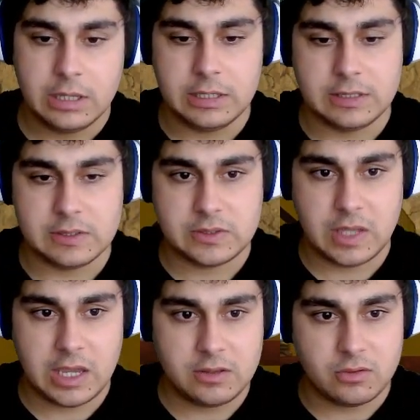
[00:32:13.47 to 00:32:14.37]
is
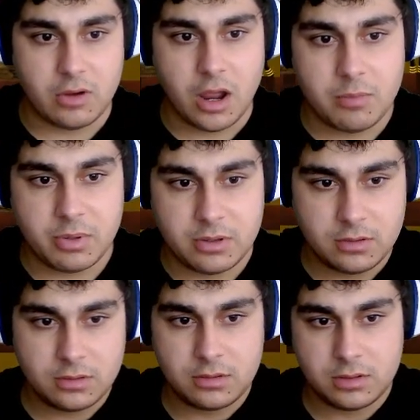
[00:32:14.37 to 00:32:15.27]
either up
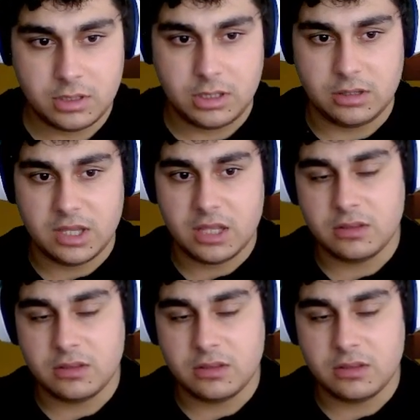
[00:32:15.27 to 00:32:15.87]
in that